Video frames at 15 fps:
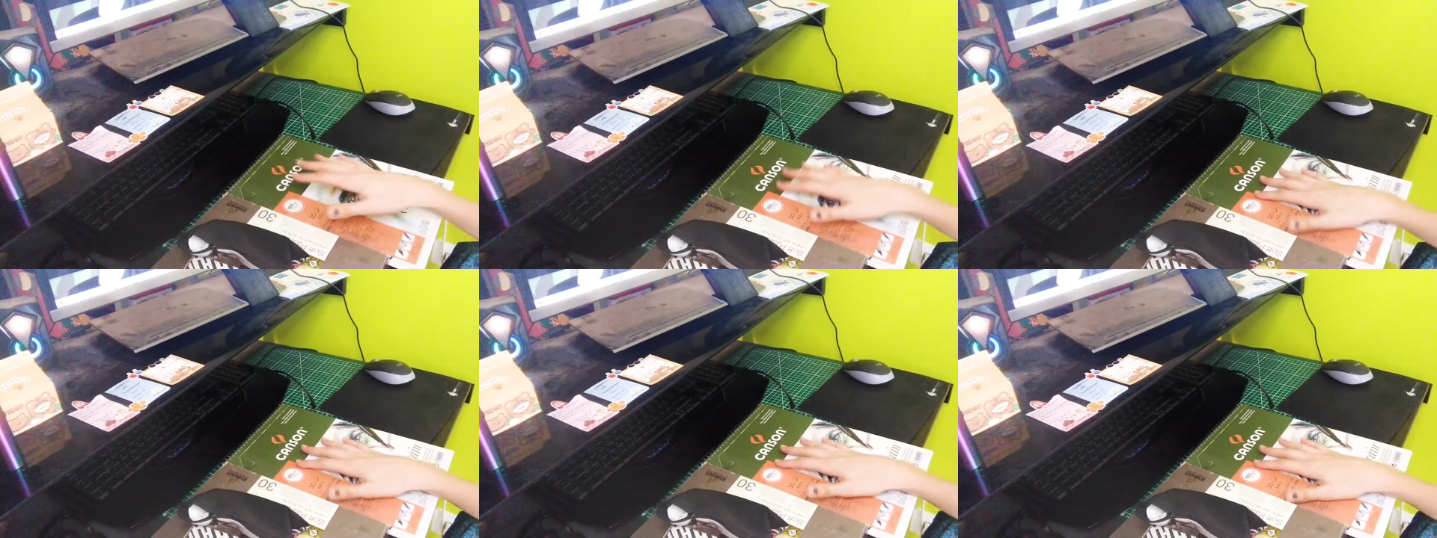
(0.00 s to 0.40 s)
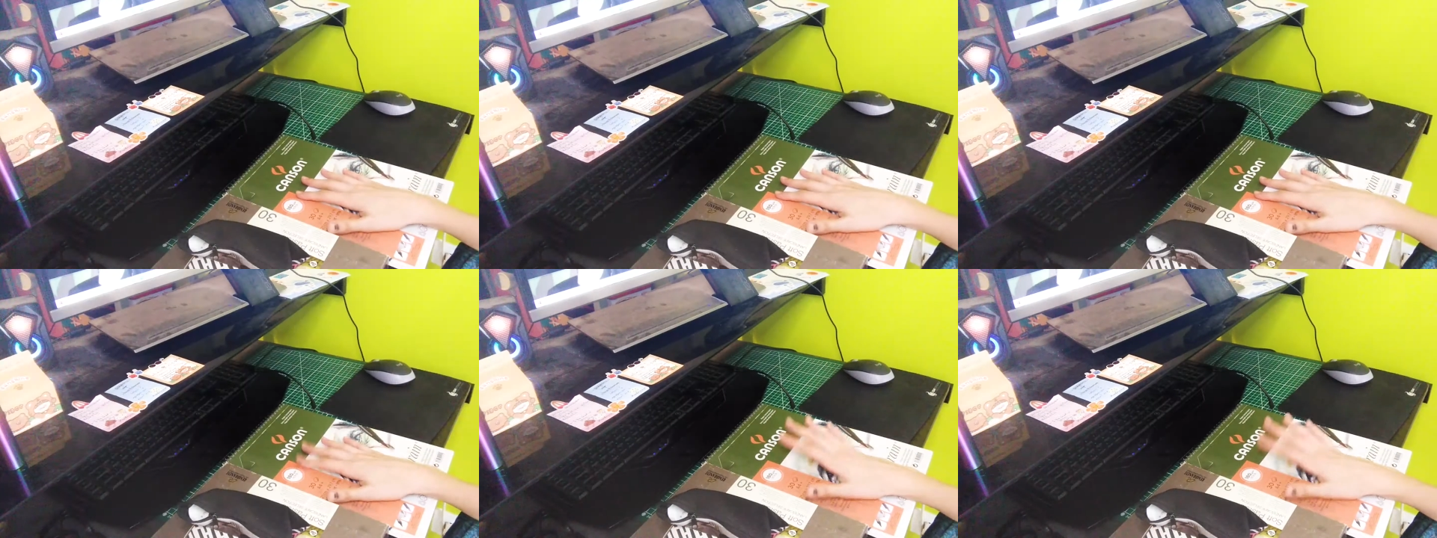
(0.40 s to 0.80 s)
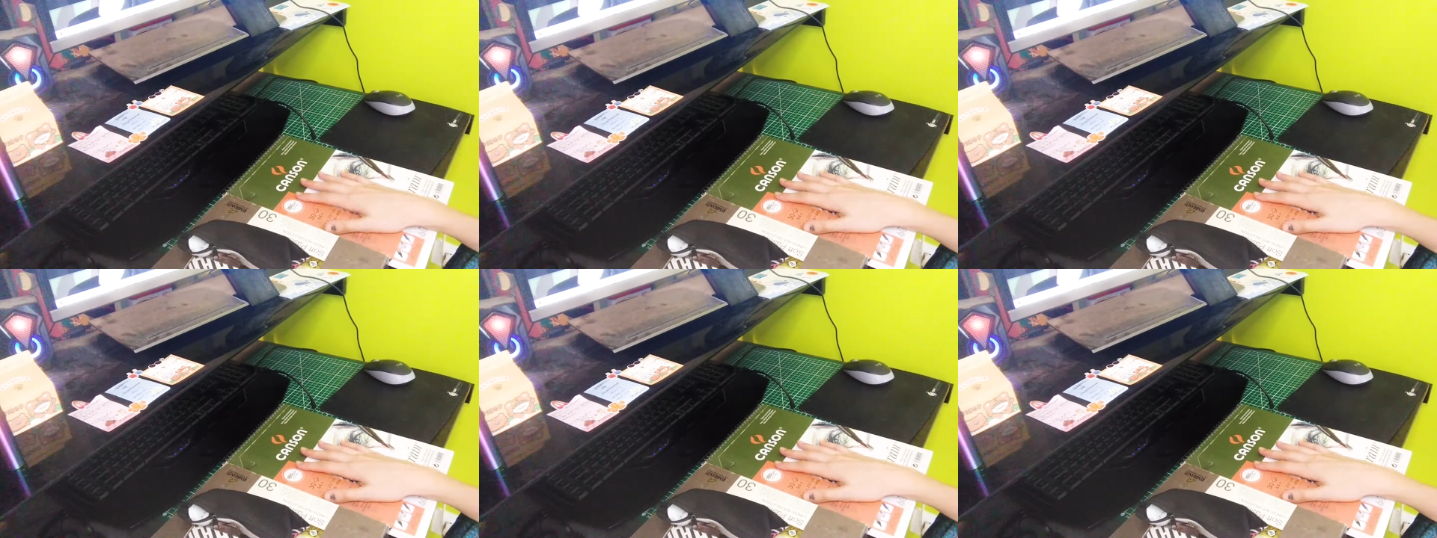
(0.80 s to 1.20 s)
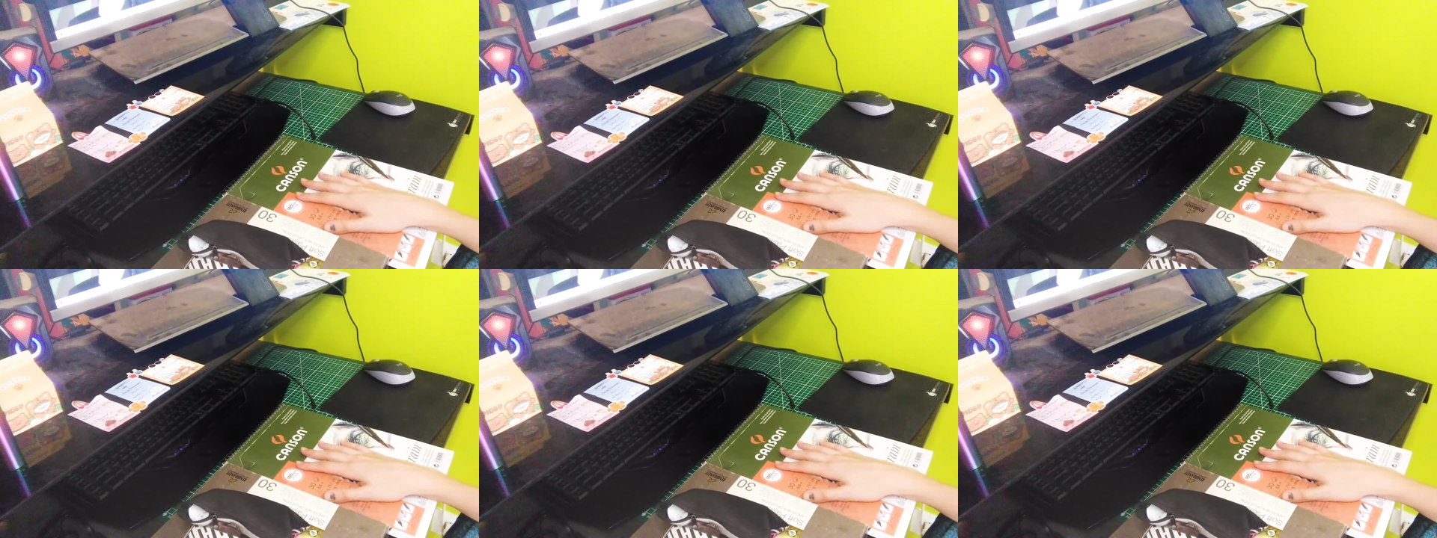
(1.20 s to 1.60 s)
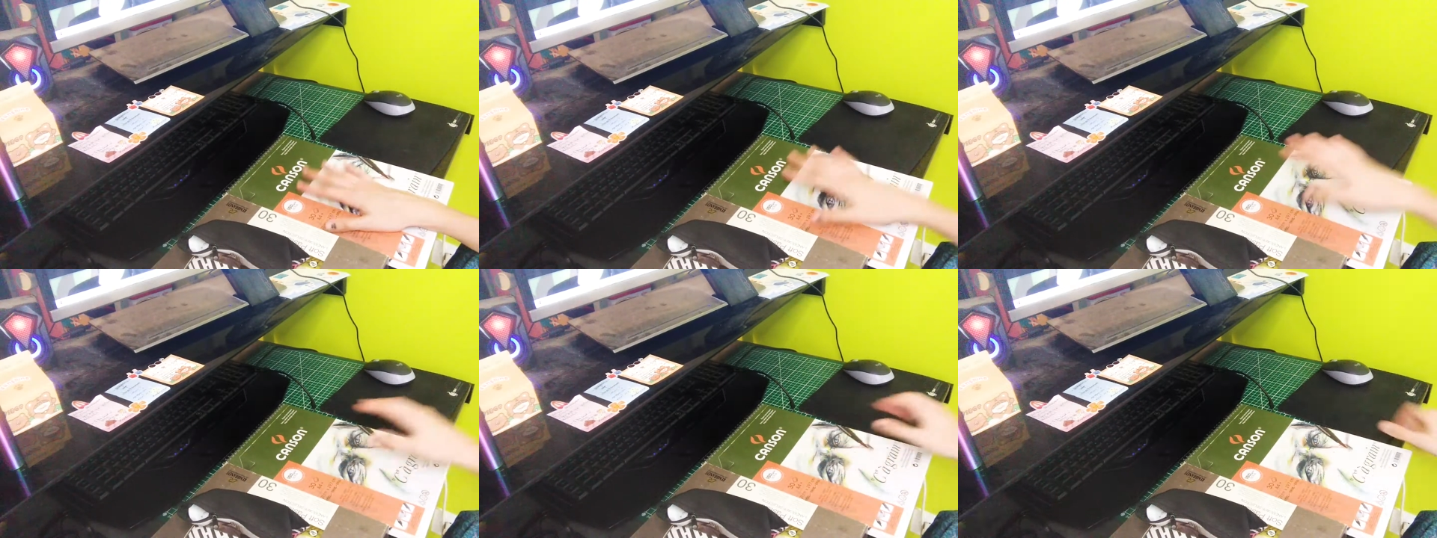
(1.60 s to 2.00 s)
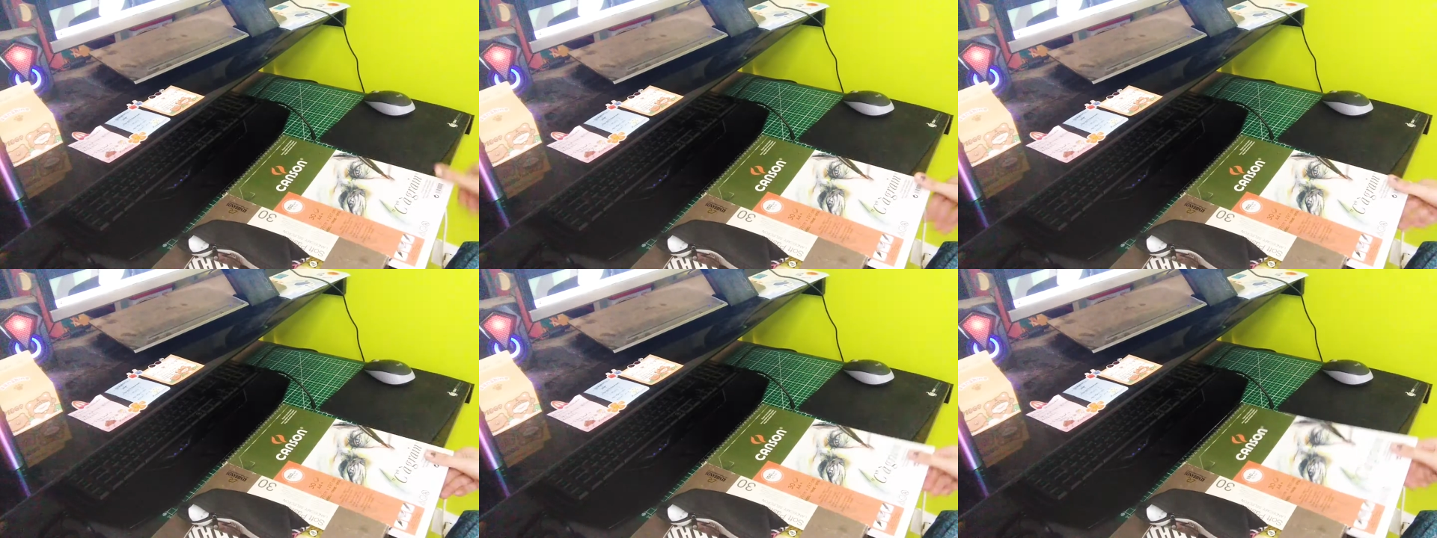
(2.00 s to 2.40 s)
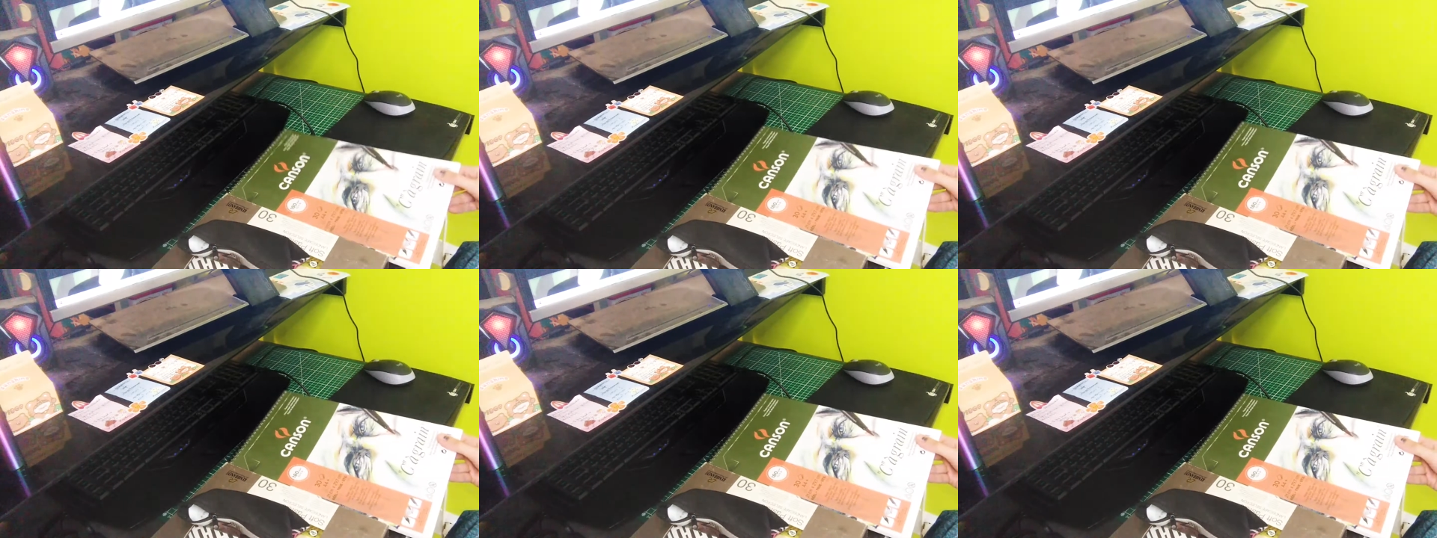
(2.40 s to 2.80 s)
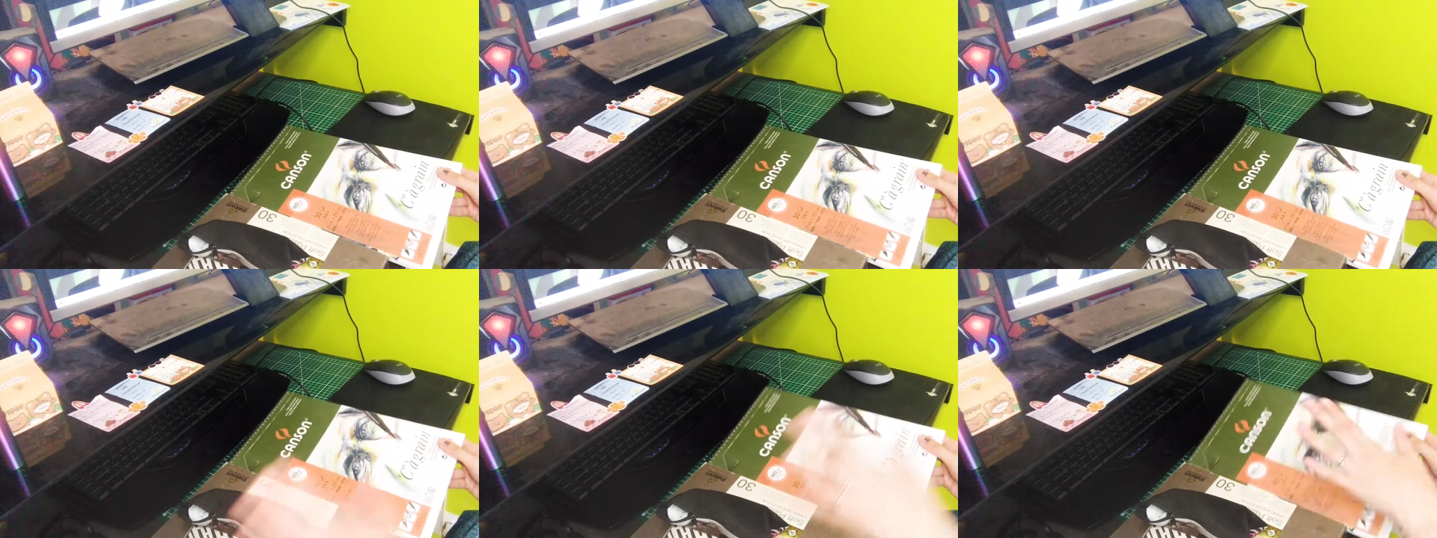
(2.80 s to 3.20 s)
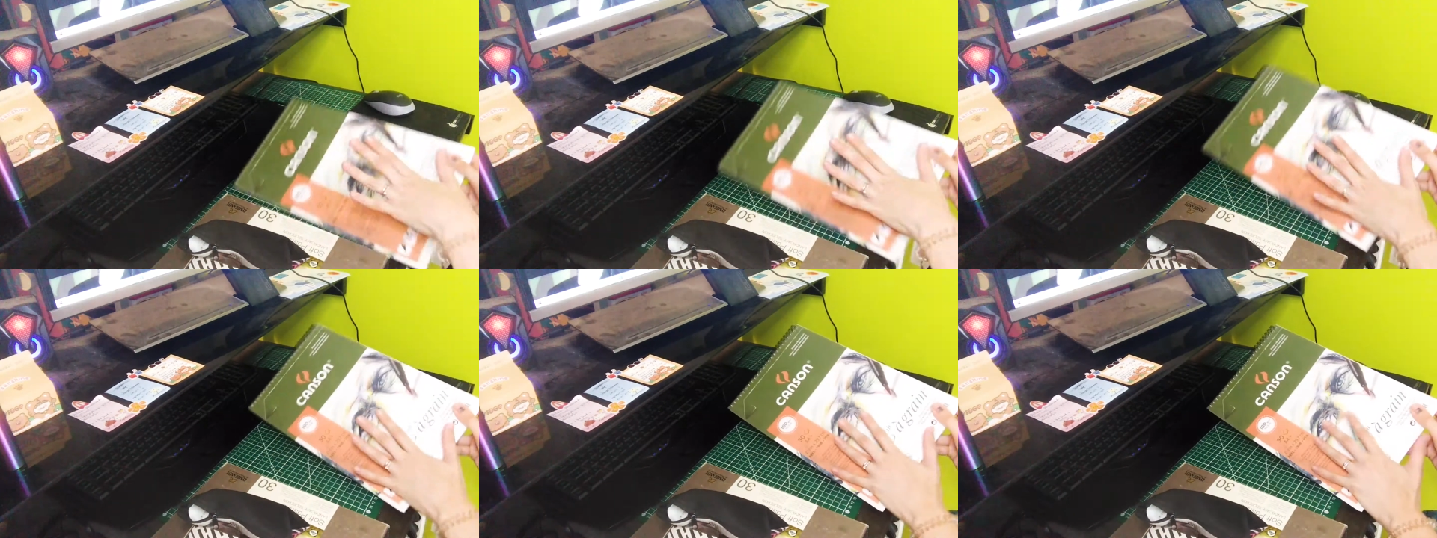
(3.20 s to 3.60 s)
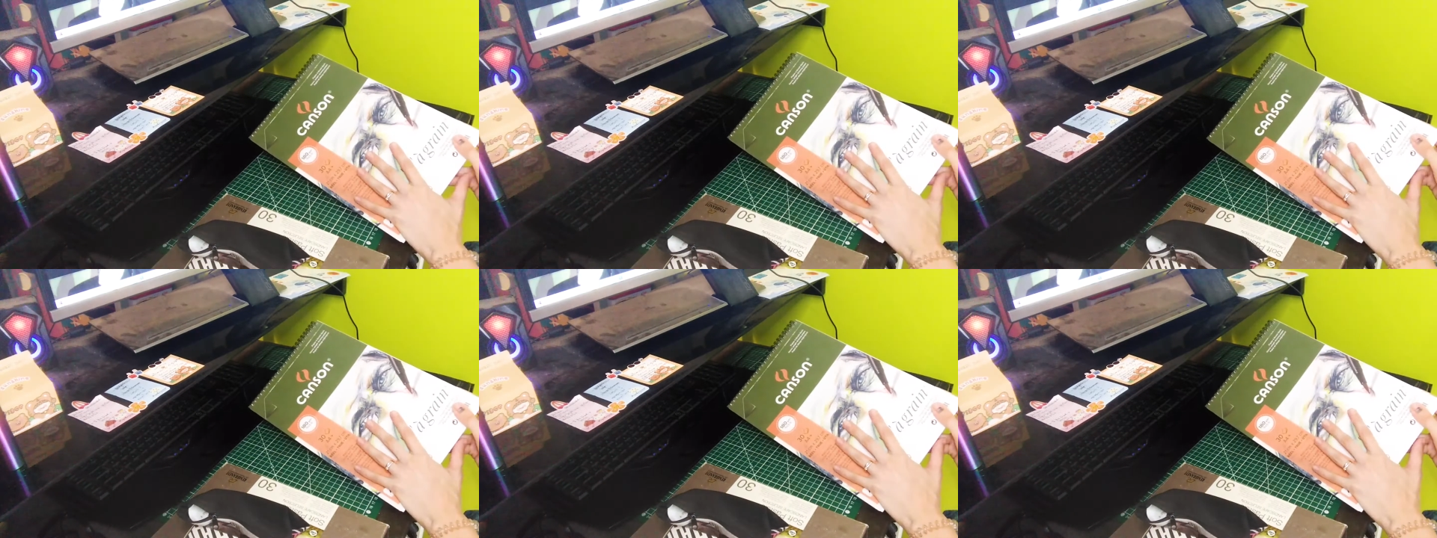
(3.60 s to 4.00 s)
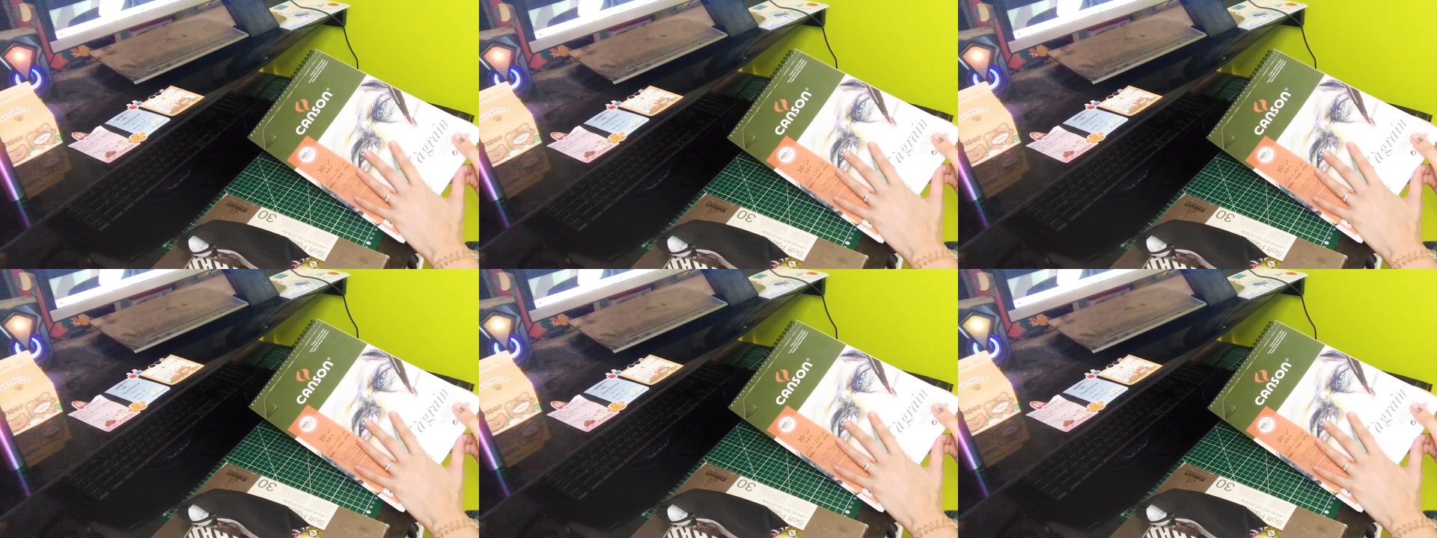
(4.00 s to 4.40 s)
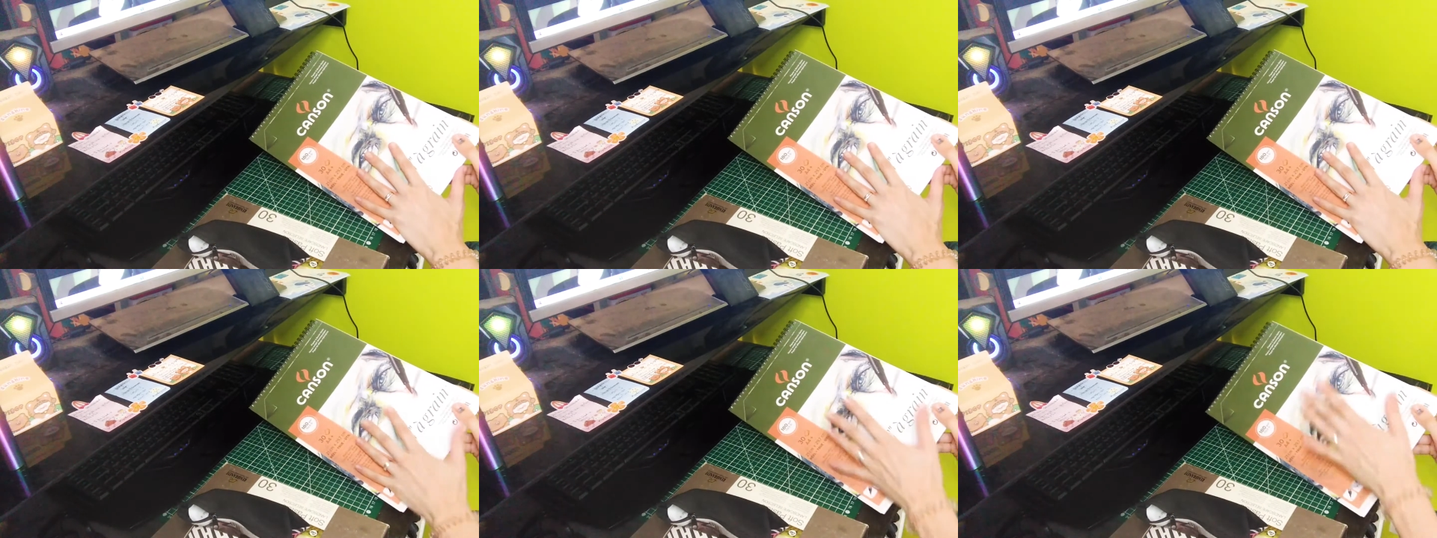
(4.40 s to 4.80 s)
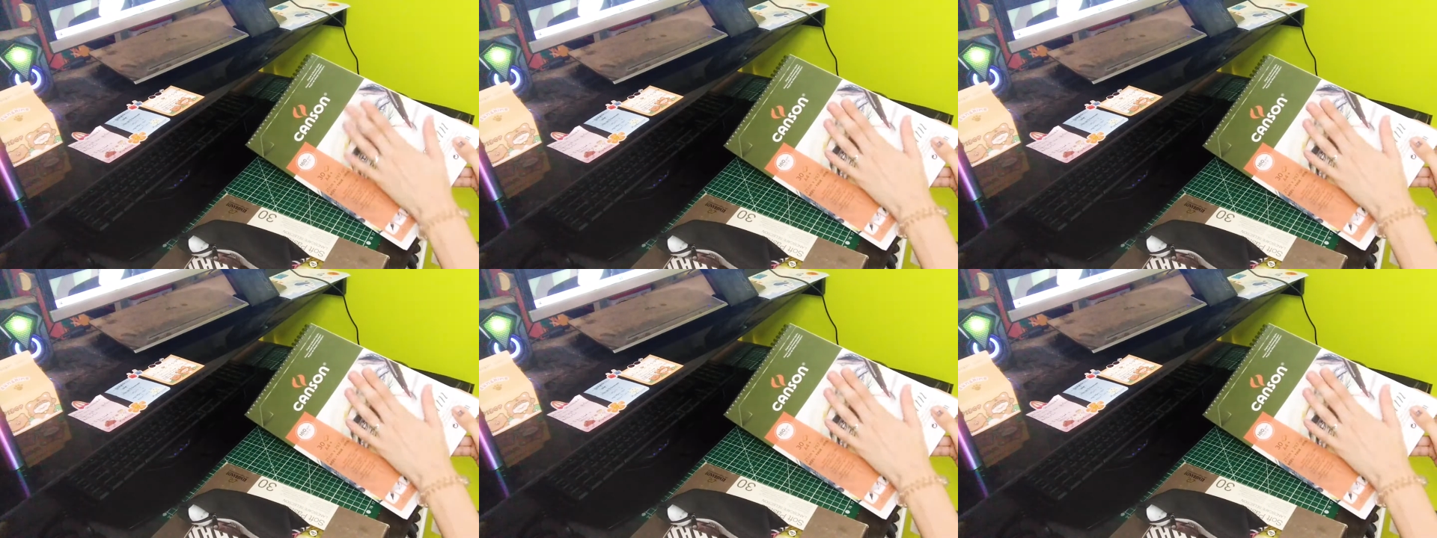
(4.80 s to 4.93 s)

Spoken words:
[unreadable: no face in view]